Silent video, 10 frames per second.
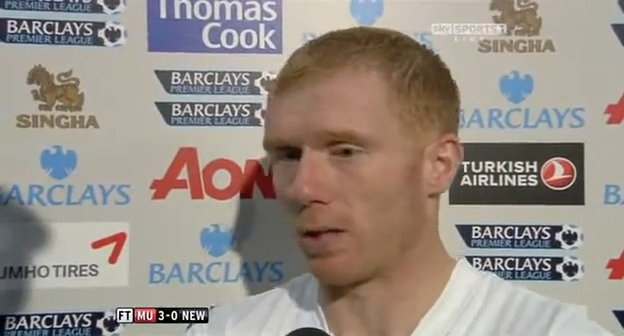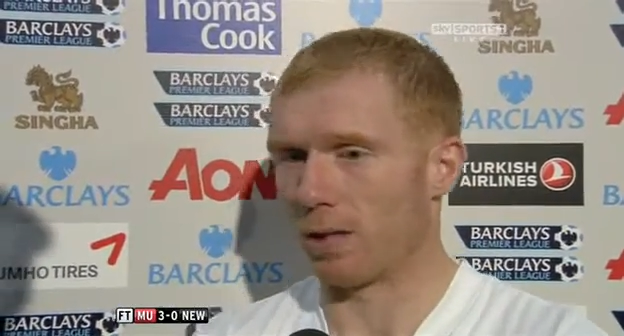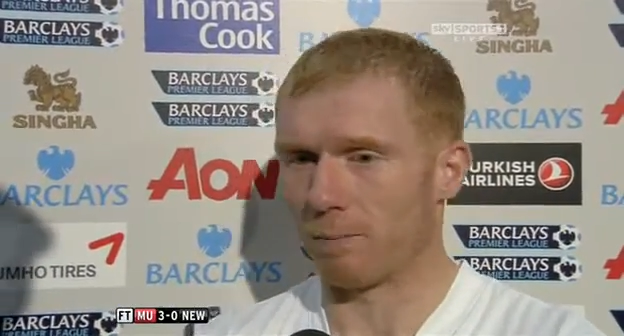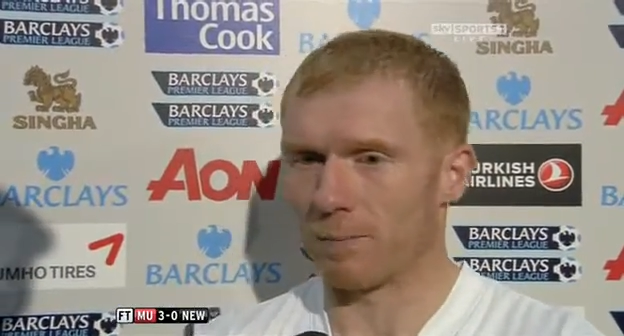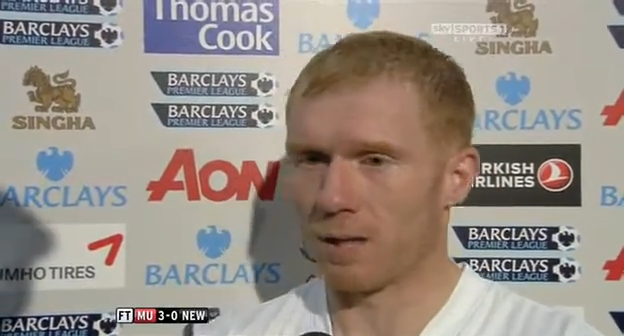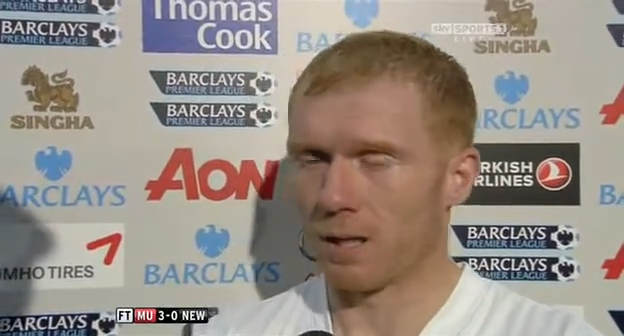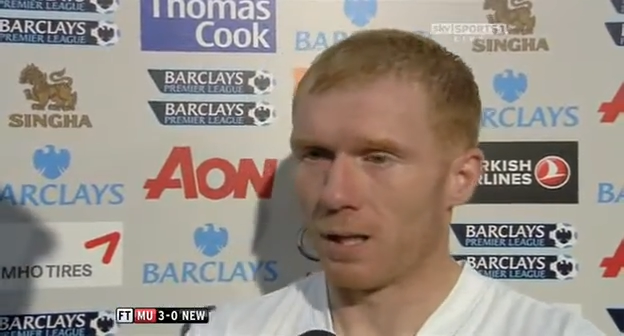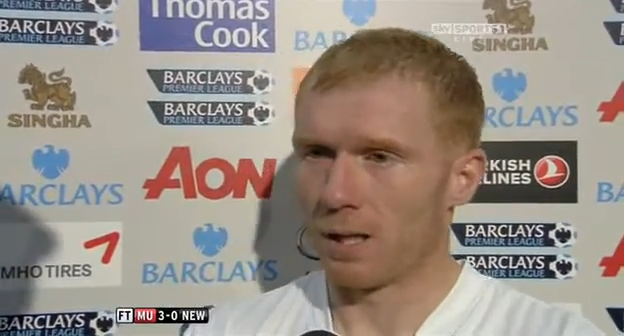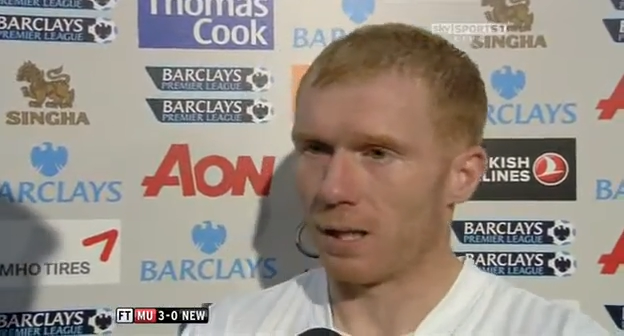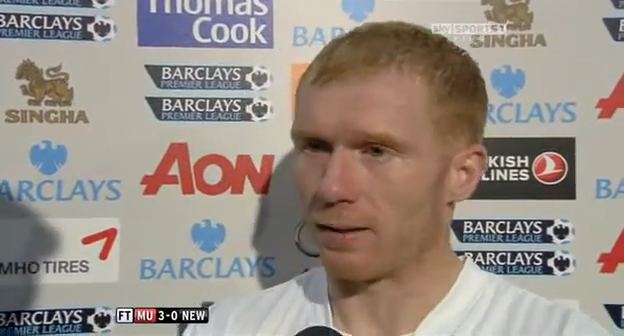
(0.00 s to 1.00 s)

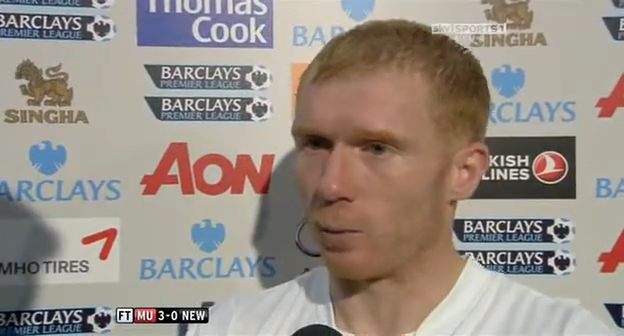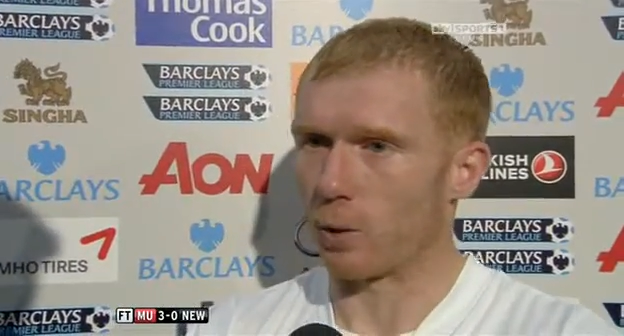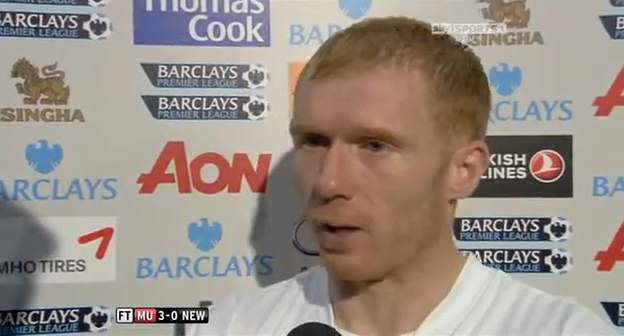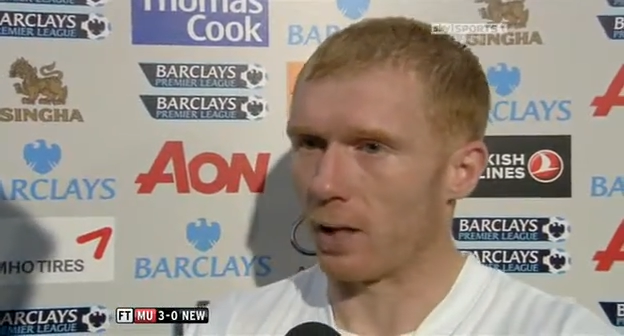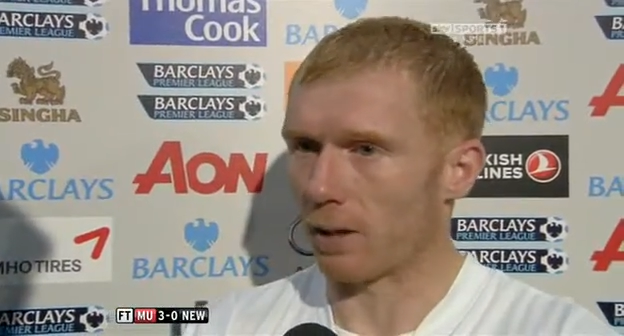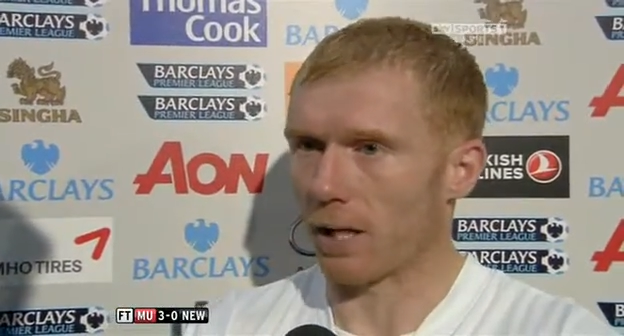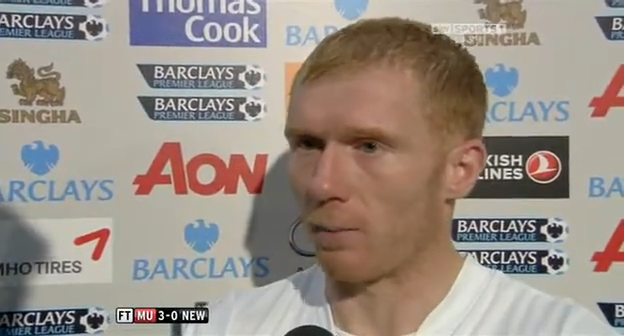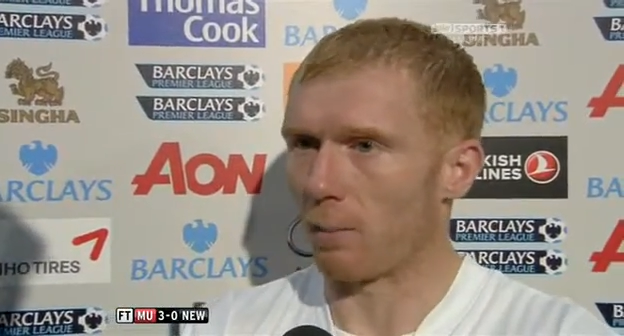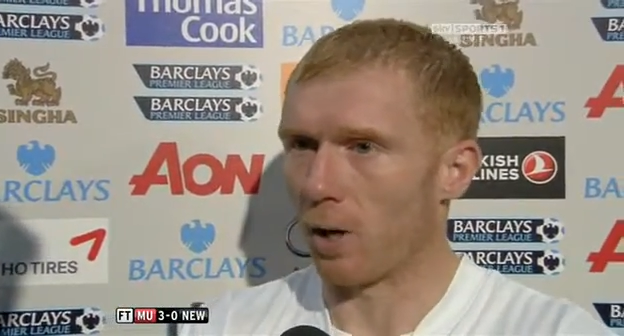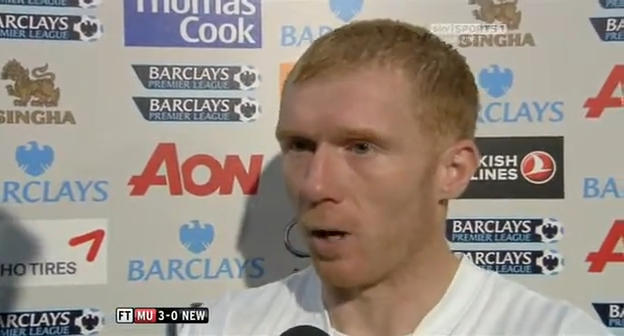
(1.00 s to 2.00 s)
I think we
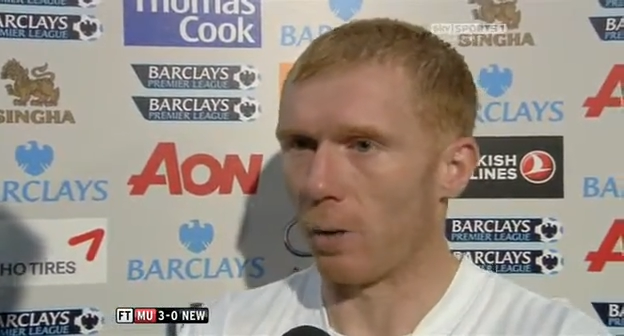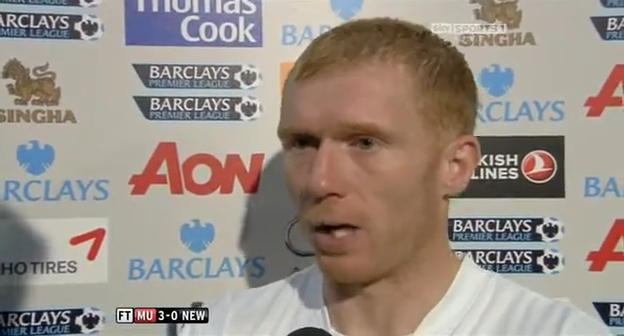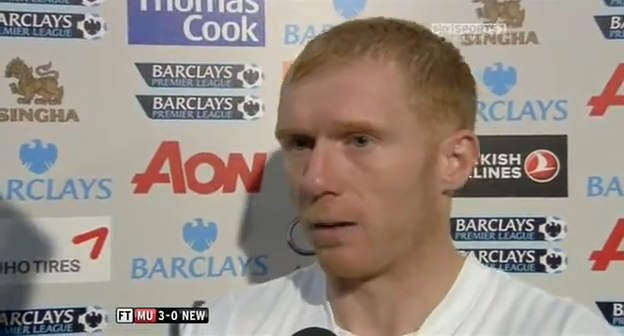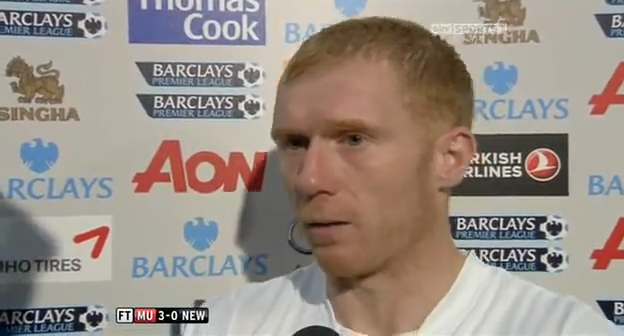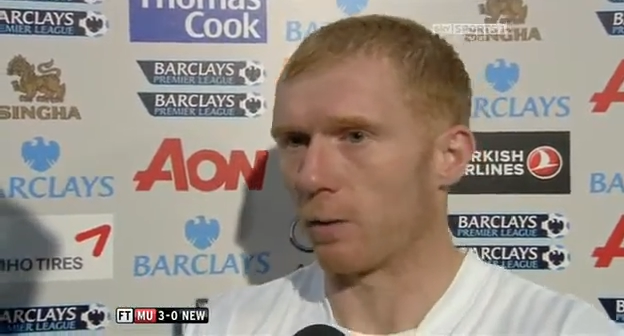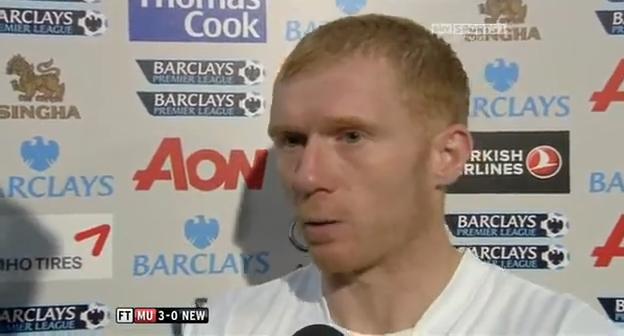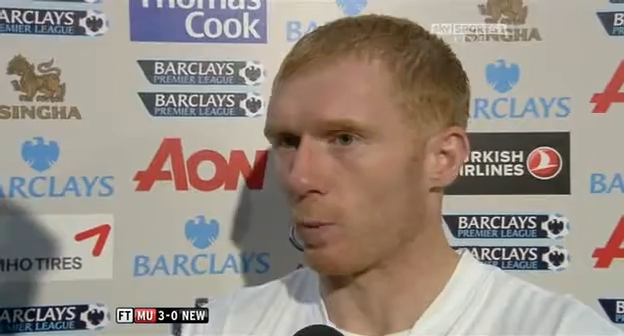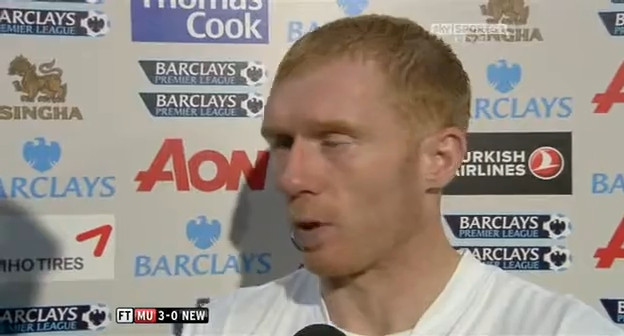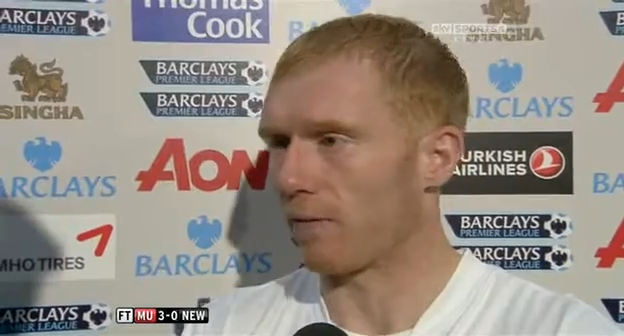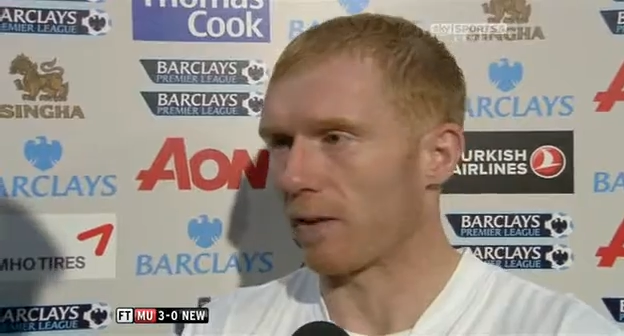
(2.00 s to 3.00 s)
kept the ball well, and it was
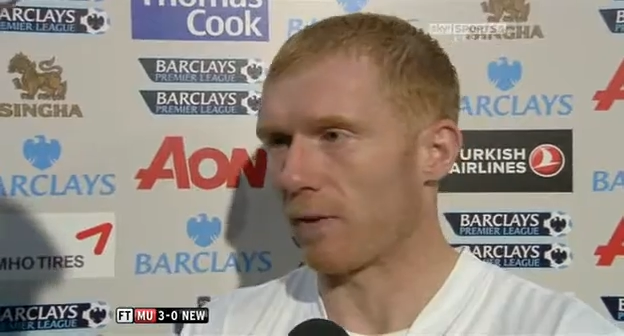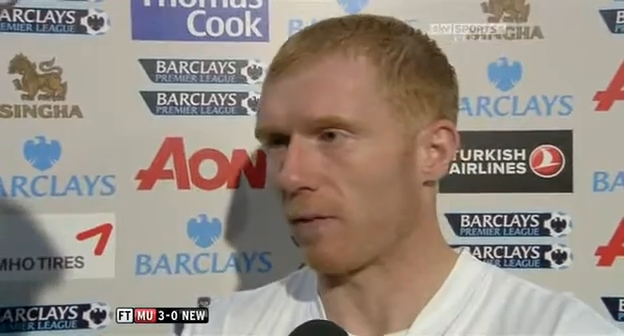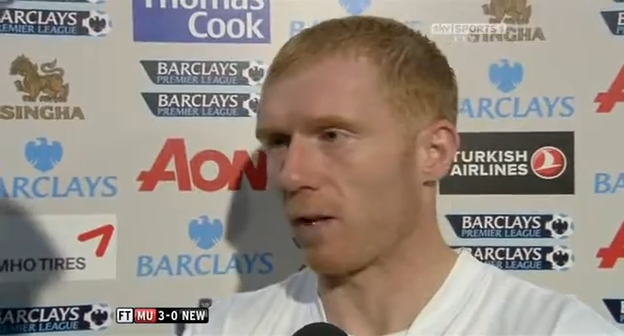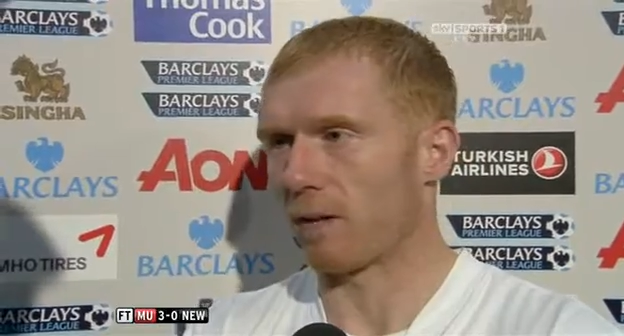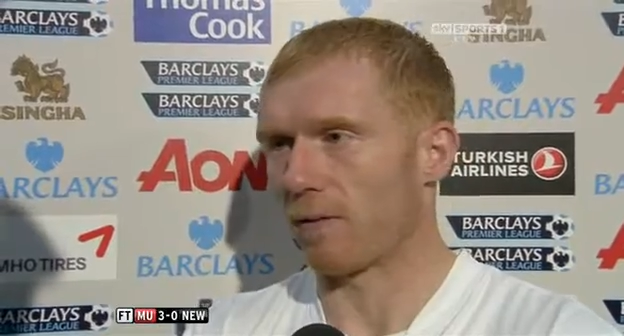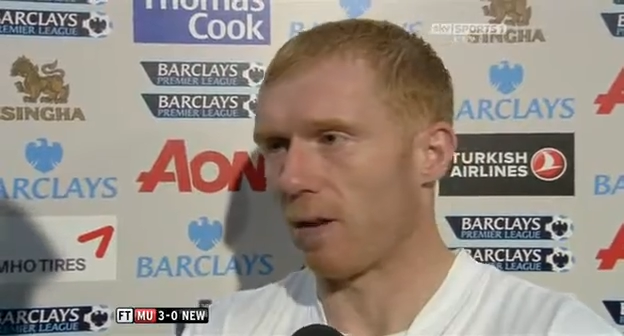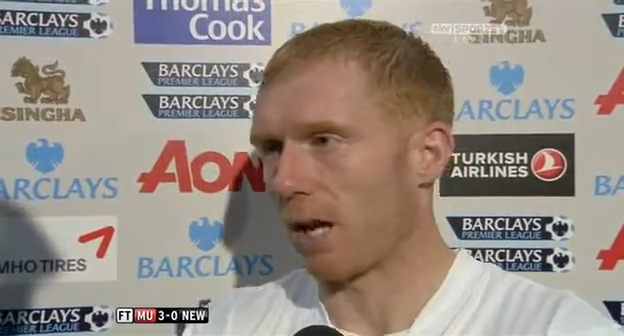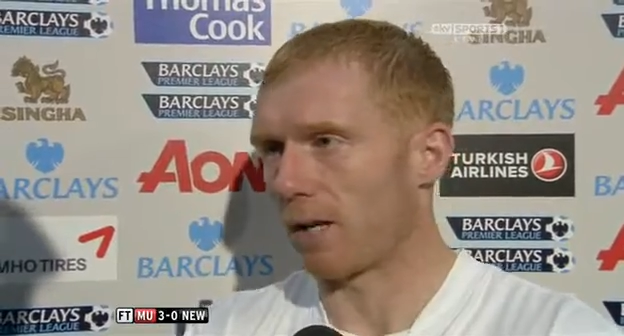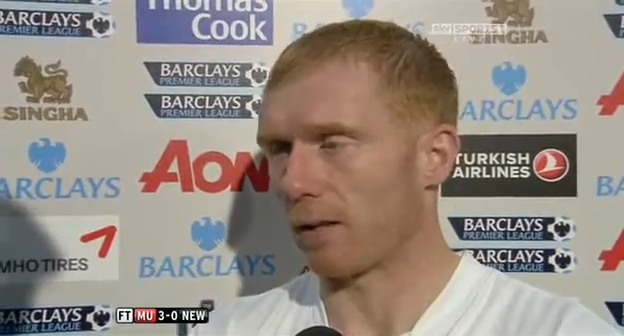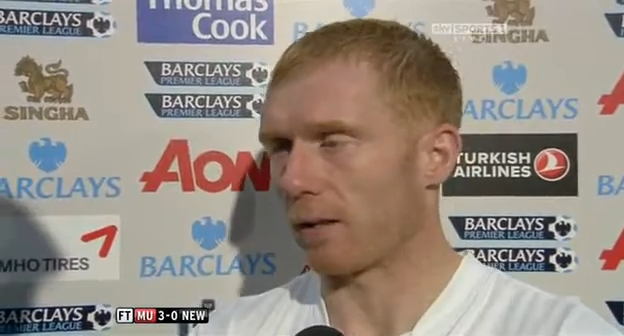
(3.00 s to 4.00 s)
perfect for a volley for
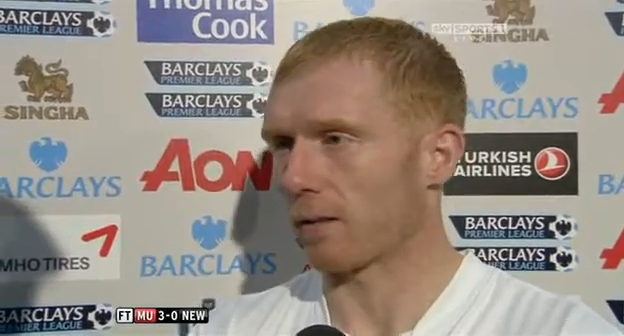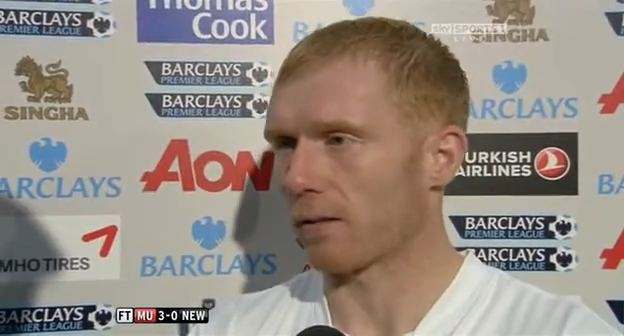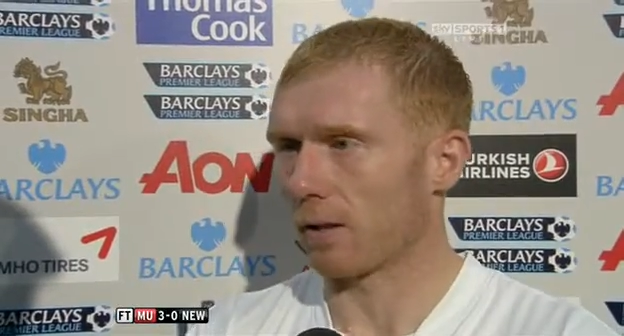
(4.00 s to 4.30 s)
Ryan, and it,